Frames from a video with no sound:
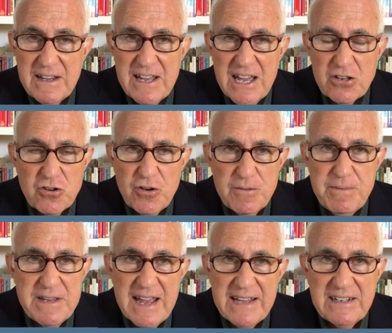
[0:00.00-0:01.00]
It could
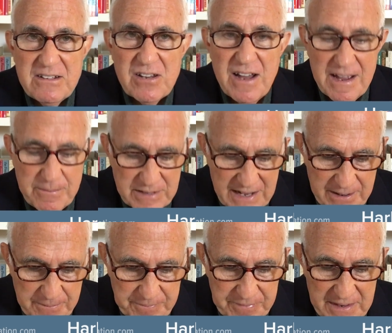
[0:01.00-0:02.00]
be any time now.
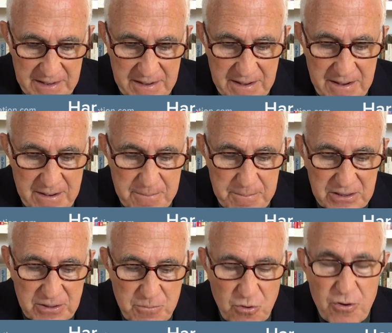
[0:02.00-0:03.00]

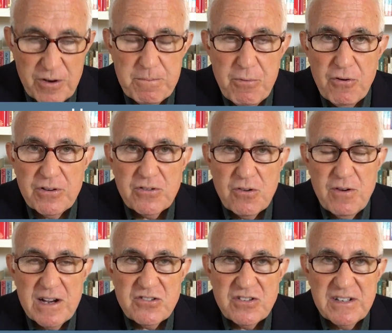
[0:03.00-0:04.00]
But the more important
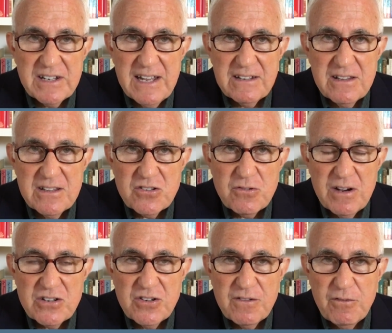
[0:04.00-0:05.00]
question, to get to this
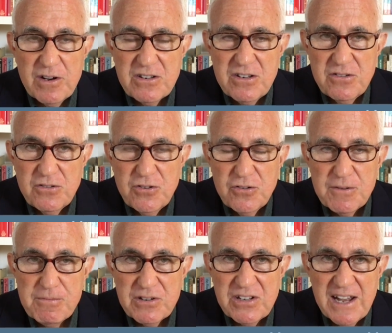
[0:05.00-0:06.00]
question of what can you do to
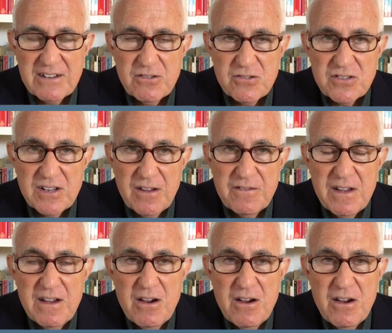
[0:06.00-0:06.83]
protect yourself,